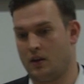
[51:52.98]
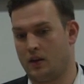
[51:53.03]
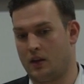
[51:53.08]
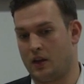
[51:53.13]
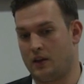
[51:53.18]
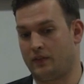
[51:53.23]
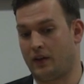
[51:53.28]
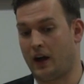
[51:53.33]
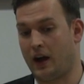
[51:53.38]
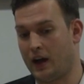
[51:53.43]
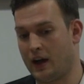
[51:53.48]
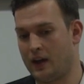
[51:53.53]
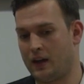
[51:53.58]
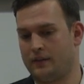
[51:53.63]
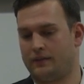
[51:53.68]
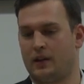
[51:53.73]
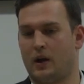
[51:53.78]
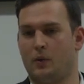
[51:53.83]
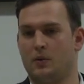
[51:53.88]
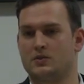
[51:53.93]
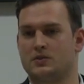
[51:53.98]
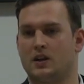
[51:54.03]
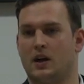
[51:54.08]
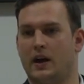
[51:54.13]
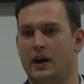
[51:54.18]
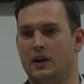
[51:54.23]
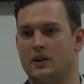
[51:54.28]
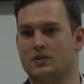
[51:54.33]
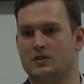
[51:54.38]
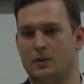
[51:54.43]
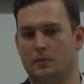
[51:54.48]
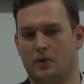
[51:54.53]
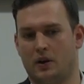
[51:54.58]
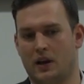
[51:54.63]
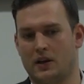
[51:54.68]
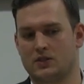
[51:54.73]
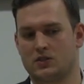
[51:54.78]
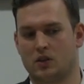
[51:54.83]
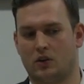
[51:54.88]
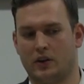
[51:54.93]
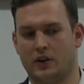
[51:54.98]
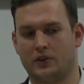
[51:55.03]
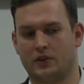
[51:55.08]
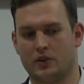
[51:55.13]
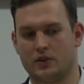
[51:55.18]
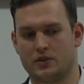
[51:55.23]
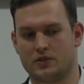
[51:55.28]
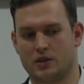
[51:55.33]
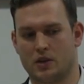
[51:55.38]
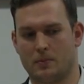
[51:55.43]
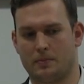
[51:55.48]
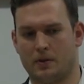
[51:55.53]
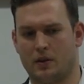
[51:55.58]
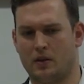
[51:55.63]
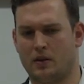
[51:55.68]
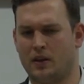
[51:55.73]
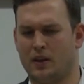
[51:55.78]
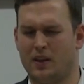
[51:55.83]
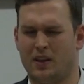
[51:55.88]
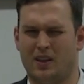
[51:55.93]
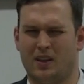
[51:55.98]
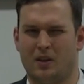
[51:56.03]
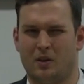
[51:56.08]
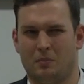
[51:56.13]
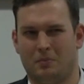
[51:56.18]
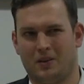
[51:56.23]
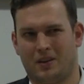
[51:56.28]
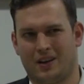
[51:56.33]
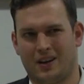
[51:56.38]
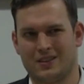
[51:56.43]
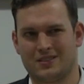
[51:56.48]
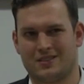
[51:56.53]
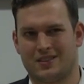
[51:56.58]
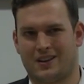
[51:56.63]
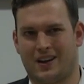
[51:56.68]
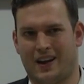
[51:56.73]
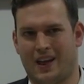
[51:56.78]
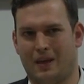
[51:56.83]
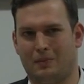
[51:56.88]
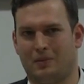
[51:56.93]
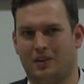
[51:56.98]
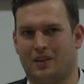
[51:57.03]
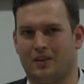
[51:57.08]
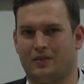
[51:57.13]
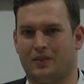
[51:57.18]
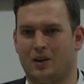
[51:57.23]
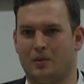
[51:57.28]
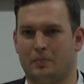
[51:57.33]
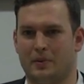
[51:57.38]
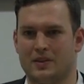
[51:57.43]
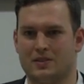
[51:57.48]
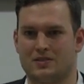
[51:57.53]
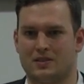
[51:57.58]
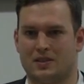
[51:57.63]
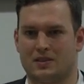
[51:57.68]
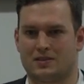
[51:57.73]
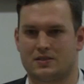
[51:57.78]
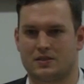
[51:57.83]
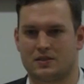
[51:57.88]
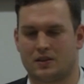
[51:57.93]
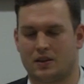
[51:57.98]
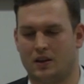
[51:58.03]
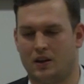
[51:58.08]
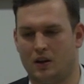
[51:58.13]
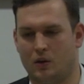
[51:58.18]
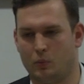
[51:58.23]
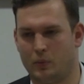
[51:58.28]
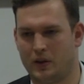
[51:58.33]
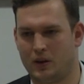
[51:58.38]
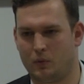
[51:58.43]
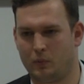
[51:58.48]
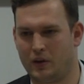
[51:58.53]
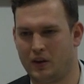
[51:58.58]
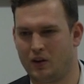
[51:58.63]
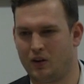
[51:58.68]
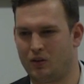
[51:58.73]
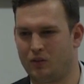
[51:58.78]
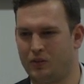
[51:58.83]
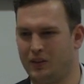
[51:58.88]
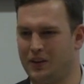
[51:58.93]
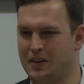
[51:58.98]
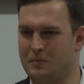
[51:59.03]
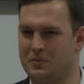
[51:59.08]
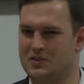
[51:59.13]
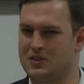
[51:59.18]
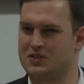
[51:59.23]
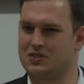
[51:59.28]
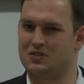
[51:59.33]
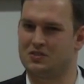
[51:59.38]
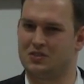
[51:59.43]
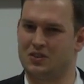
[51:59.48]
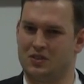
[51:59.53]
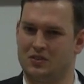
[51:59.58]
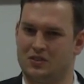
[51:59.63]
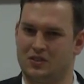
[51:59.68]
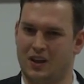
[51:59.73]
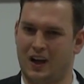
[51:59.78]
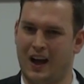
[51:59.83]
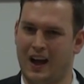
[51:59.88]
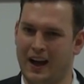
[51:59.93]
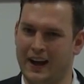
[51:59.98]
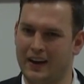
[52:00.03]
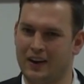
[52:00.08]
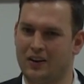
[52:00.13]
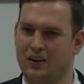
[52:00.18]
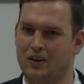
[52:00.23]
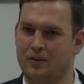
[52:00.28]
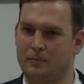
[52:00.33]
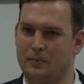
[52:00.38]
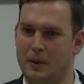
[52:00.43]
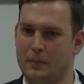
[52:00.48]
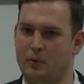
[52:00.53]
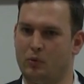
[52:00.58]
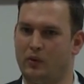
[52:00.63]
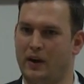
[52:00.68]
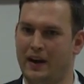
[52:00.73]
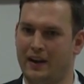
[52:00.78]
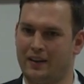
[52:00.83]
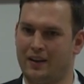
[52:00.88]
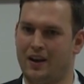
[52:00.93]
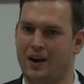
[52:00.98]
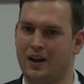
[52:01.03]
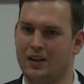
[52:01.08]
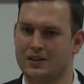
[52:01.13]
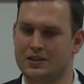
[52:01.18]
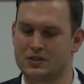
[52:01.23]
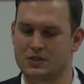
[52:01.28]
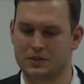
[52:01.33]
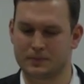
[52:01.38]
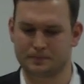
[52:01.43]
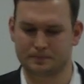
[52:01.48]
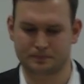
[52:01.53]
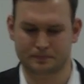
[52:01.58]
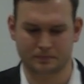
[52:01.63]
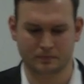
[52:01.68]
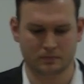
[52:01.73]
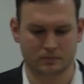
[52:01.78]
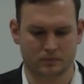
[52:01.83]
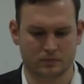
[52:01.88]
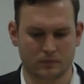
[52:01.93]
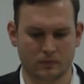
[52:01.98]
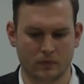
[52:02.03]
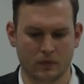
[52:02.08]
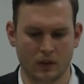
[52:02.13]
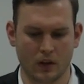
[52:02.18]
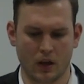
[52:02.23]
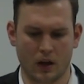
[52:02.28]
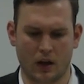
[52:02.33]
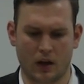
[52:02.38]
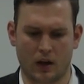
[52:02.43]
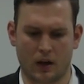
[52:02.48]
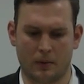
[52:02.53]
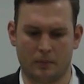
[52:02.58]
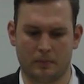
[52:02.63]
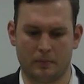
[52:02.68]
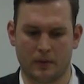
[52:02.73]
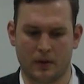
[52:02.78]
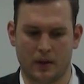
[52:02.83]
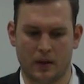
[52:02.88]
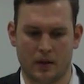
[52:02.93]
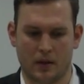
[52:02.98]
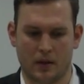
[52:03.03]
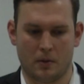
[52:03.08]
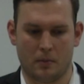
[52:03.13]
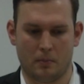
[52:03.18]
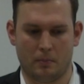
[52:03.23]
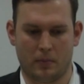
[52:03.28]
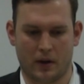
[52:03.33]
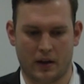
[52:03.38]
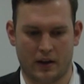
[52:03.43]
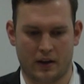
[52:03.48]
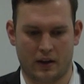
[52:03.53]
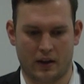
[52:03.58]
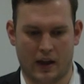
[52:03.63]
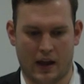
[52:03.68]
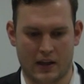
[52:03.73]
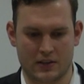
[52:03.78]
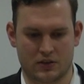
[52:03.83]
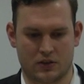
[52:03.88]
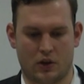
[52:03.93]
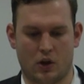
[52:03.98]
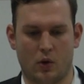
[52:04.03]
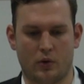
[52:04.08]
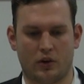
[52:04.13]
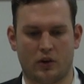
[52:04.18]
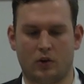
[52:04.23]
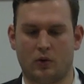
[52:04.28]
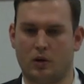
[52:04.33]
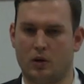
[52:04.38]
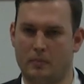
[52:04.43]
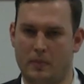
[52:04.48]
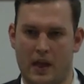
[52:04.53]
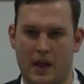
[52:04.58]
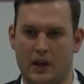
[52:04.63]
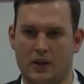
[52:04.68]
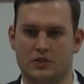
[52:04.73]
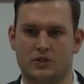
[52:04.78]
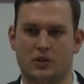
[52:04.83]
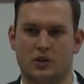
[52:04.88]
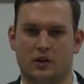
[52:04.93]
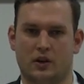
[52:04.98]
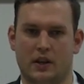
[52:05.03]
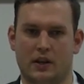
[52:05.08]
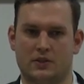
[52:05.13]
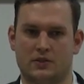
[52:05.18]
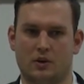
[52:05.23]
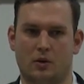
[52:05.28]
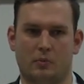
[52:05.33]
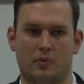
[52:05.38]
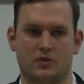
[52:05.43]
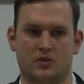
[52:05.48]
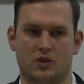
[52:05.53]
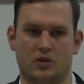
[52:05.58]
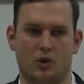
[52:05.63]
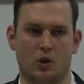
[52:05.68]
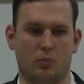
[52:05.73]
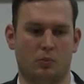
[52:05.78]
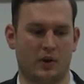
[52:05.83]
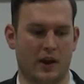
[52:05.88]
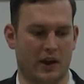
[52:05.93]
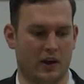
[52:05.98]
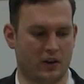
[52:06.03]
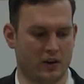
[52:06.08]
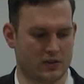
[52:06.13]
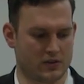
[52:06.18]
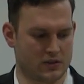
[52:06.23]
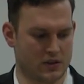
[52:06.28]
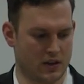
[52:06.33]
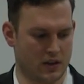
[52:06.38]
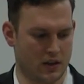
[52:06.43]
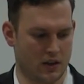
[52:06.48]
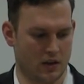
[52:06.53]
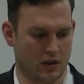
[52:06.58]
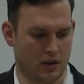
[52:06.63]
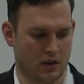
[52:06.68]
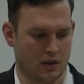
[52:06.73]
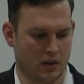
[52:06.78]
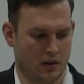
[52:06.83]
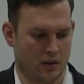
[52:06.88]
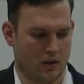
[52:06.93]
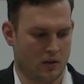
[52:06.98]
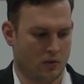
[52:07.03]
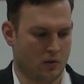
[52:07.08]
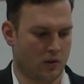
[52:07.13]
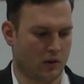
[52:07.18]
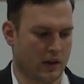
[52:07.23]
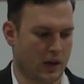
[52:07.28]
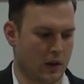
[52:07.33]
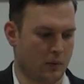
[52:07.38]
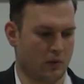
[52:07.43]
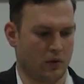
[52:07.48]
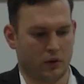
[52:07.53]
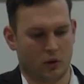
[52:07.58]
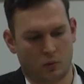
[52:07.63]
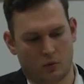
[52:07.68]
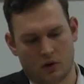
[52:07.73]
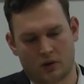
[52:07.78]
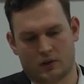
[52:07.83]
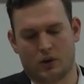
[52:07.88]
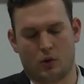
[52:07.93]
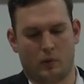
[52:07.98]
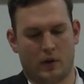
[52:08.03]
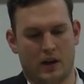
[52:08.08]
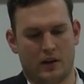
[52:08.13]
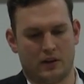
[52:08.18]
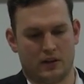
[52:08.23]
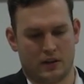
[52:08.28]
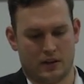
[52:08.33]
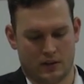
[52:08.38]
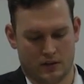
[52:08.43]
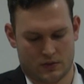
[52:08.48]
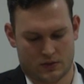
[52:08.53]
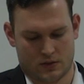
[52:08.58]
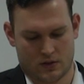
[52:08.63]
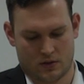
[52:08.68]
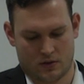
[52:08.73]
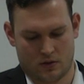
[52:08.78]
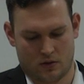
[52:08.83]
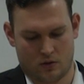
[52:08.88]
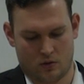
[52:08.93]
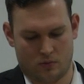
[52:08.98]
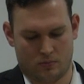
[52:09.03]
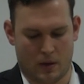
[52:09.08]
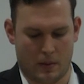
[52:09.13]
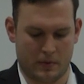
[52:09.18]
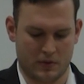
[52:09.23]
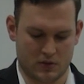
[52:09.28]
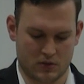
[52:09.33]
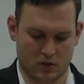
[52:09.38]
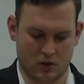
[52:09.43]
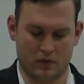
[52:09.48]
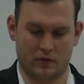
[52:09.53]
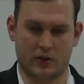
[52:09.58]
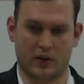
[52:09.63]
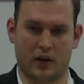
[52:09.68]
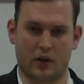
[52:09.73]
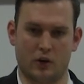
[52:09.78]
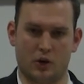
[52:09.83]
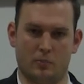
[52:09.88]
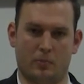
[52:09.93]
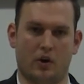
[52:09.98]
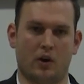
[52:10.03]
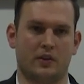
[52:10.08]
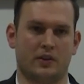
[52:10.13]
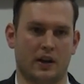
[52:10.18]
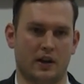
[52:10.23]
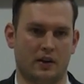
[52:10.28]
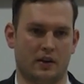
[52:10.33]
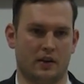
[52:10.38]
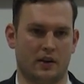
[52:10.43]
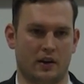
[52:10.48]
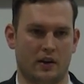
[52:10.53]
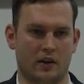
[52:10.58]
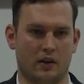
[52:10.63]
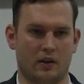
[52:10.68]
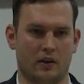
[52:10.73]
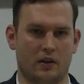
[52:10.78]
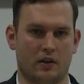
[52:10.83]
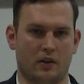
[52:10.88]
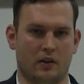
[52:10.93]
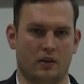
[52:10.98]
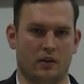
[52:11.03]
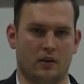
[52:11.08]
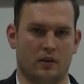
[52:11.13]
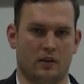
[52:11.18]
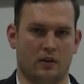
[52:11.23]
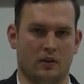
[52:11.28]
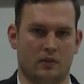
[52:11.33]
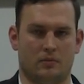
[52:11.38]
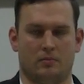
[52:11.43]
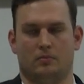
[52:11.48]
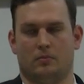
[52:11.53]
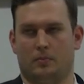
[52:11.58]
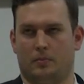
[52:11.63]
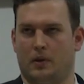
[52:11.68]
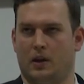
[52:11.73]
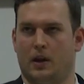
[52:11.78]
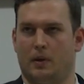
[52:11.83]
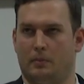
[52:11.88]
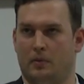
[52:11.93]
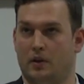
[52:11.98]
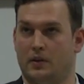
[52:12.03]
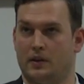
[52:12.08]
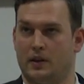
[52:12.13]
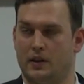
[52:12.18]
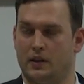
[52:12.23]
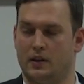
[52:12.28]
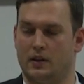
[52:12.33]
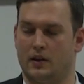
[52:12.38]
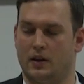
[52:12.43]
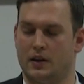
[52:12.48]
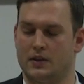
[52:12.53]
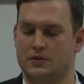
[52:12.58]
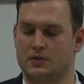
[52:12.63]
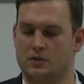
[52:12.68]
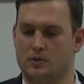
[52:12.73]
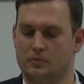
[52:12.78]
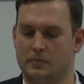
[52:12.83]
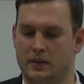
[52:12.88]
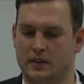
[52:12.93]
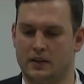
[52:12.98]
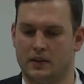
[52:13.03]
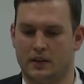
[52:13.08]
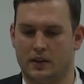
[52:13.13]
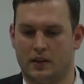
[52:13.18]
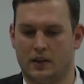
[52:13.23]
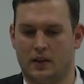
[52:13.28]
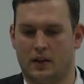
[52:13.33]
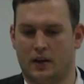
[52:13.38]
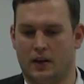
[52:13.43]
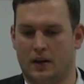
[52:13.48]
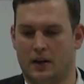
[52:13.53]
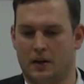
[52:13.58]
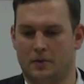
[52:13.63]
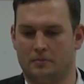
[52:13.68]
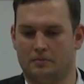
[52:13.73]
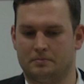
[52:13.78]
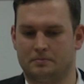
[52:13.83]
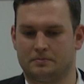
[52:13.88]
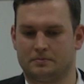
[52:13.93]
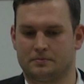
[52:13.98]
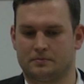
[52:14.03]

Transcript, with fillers: if I, if I was to hire someone, I saw an internship, and because the dynamic of our business, uh, we, we aren't really in the position to, to hire people right out of college. Um, but as an owner or a manager, it's almost a no-brainer to see, okay, well, you worked at Wendy's, you maybe served here, you bartended here, probably not bartending in high school, but um,